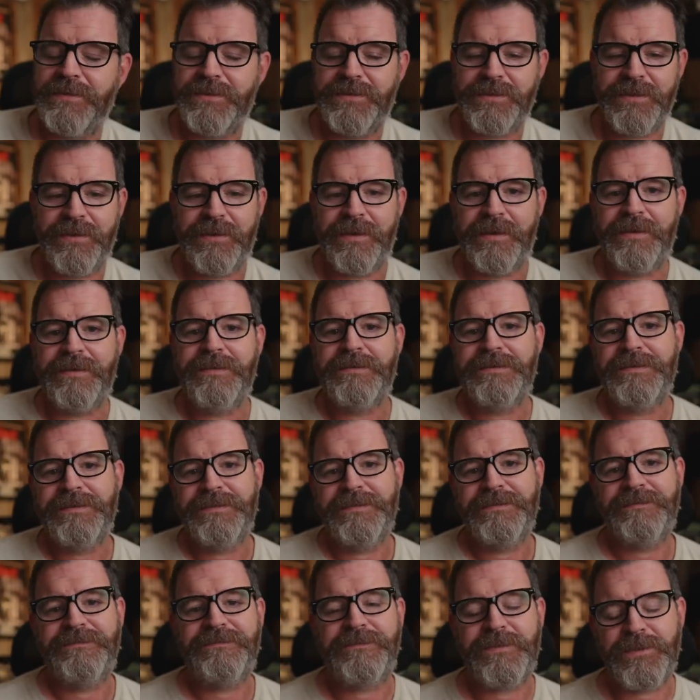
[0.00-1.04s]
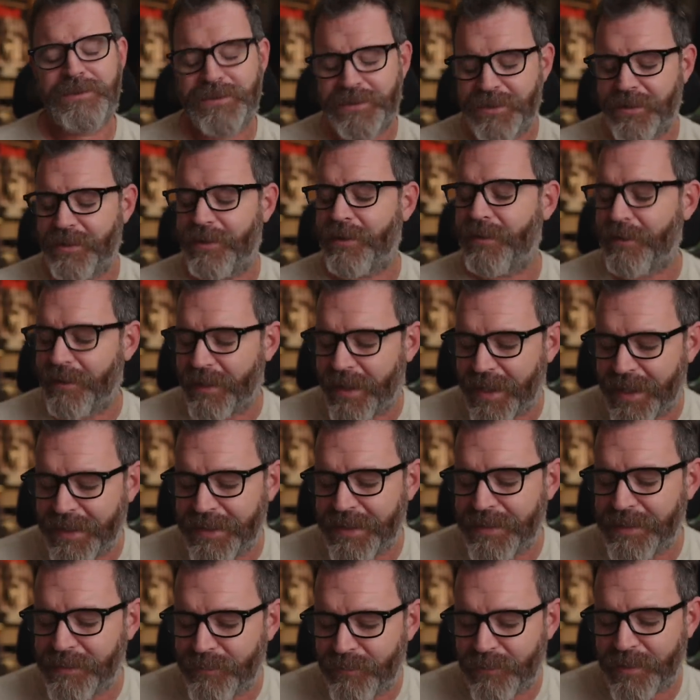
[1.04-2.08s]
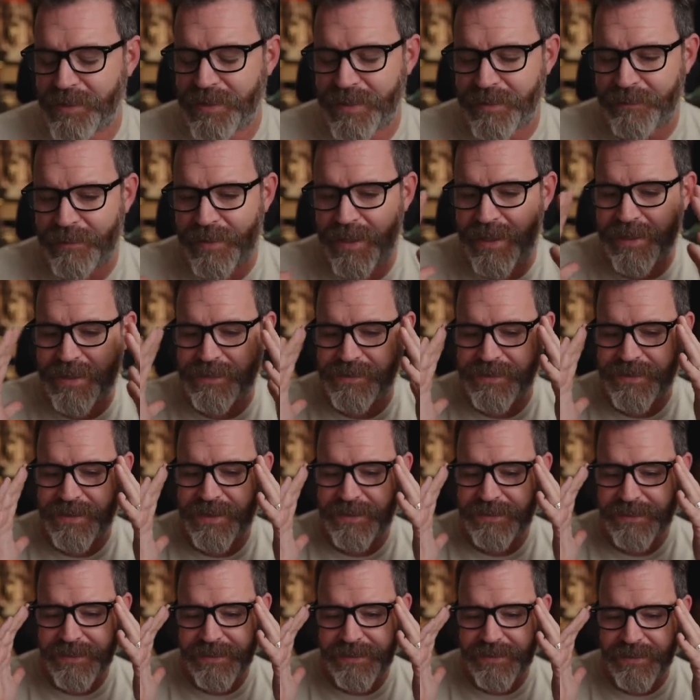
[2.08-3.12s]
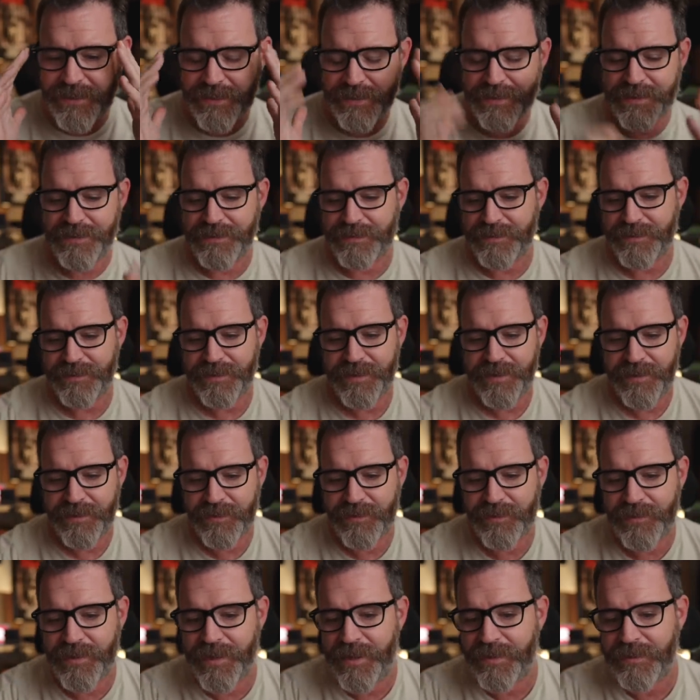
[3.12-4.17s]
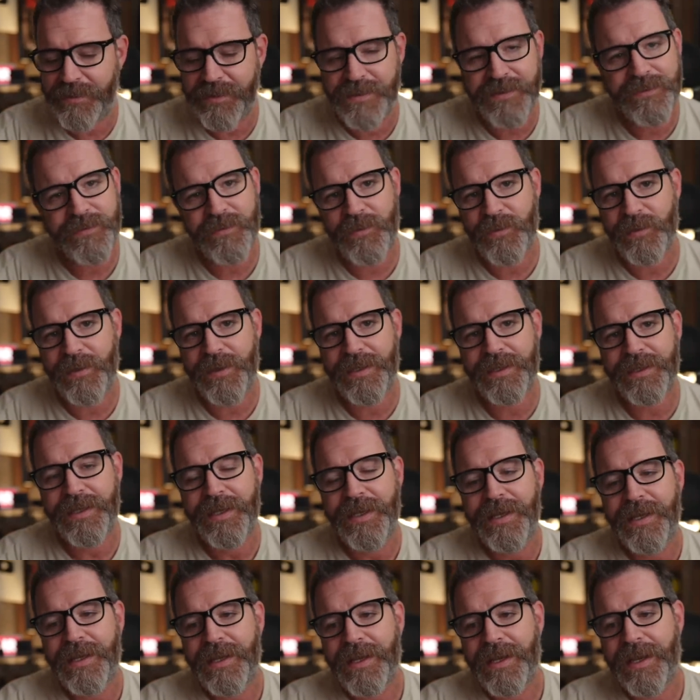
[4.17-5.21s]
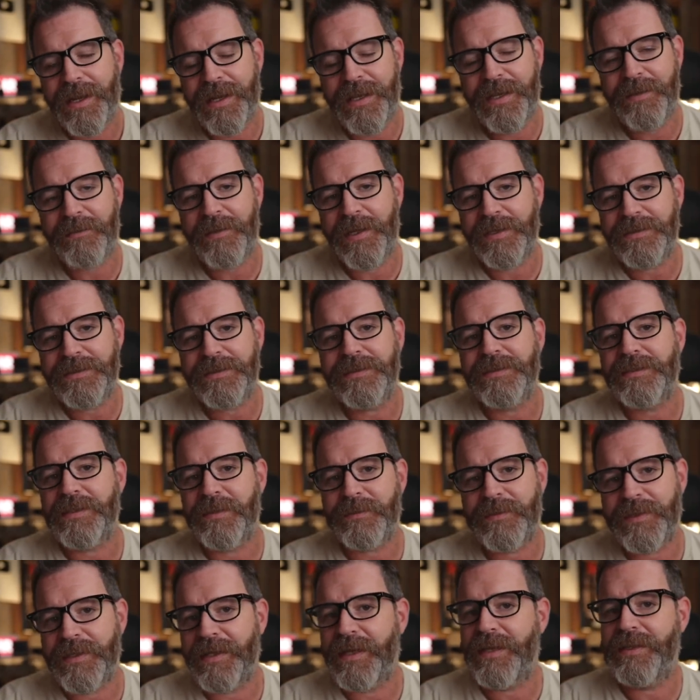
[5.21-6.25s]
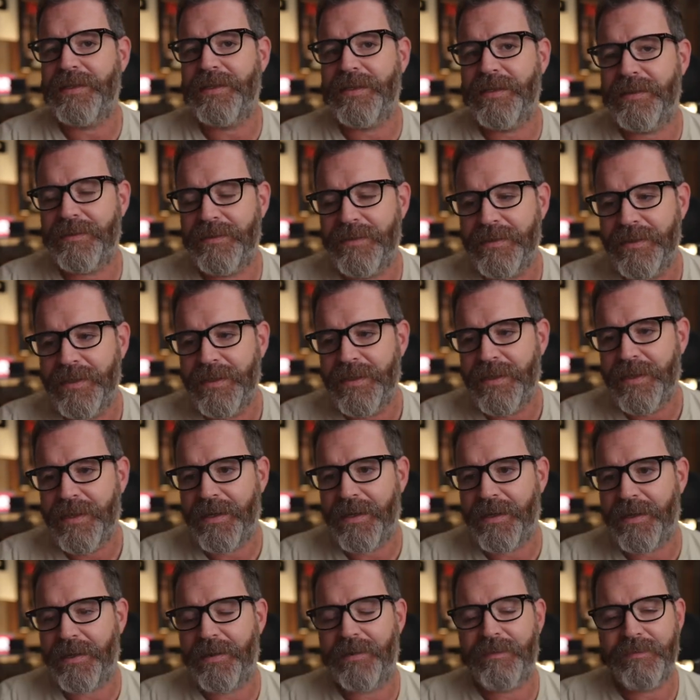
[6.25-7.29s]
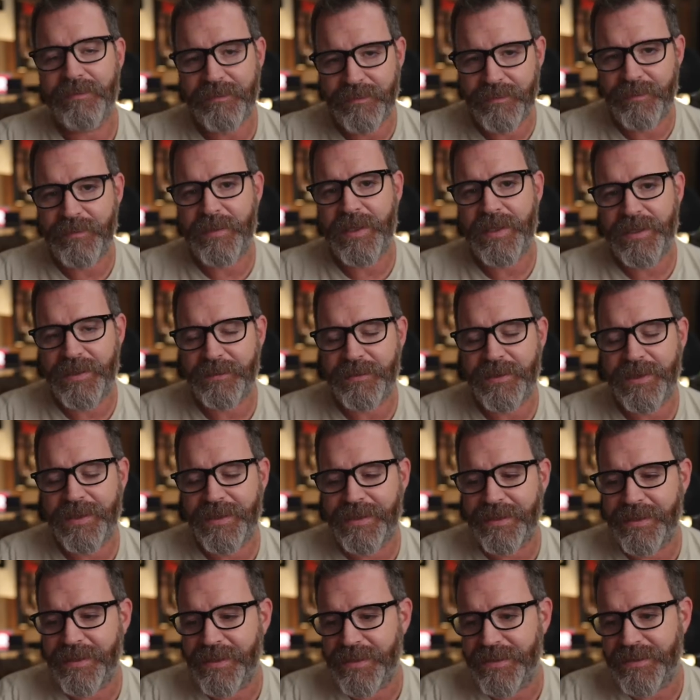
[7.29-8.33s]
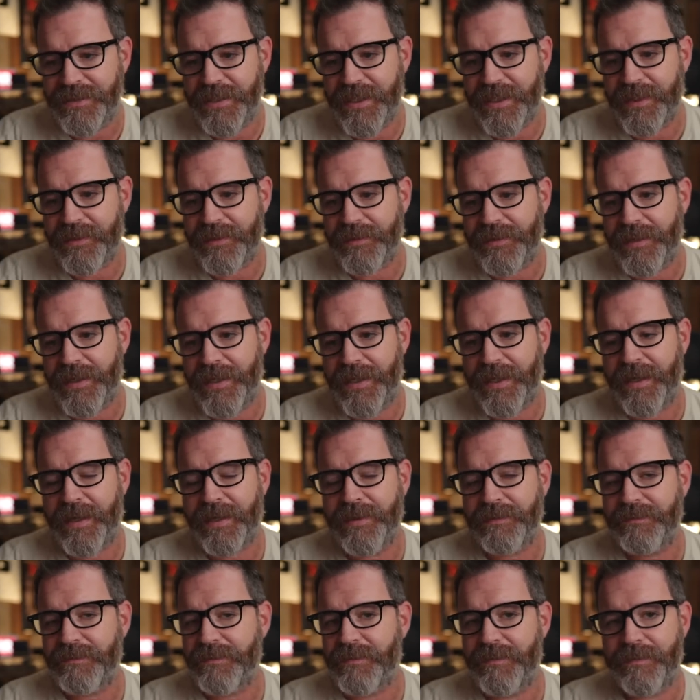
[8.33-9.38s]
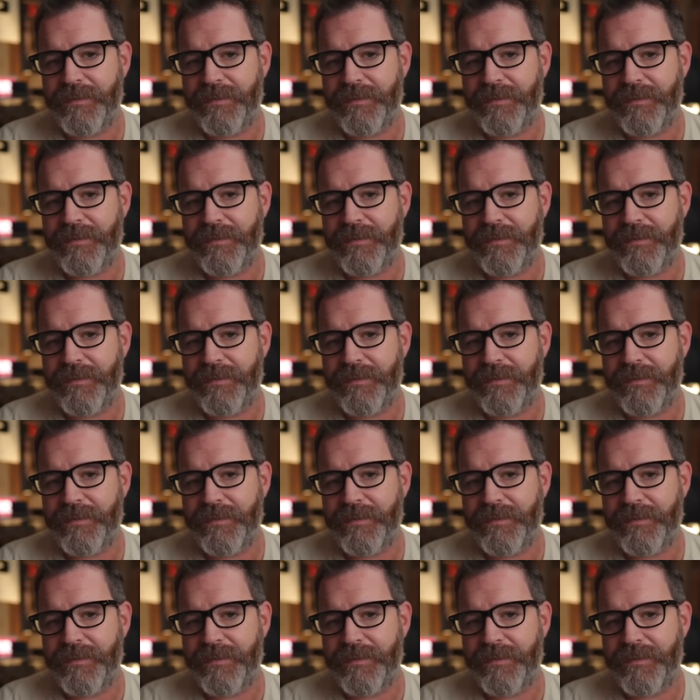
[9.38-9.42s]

sure. For sure. I need to bring that back. I was actually talking to another creator this morning, and he mentioned something I did at the beginning of the channel, and I